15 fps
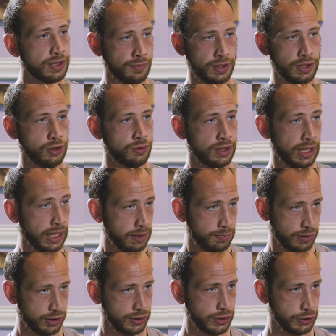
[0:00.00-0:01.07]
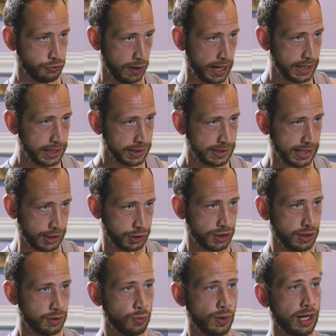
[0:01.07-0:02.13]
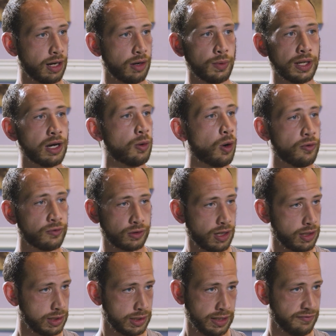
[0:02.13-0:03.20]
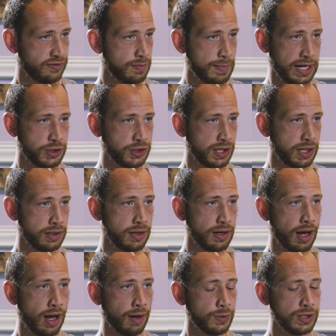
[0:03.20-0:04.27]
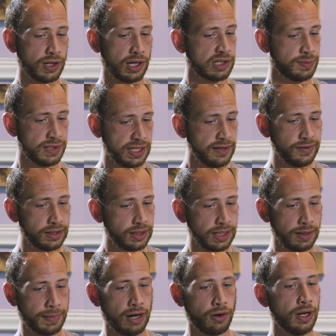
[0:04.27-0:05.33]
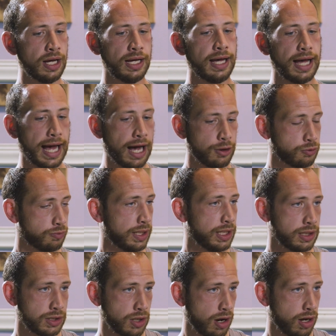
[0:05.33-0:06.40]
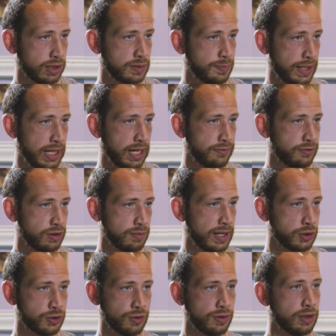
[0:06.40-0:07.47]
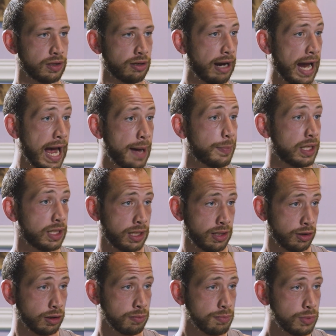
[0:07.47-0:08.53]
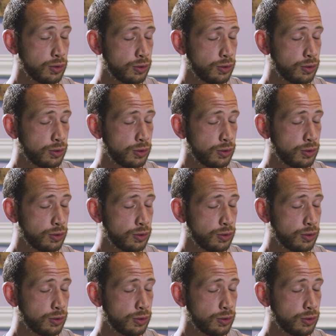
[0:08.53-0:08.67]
through, and then we do an in-person training session where we go over all this information. We talk specifically about how to read a dog's behavior to make sure that they're happy and in a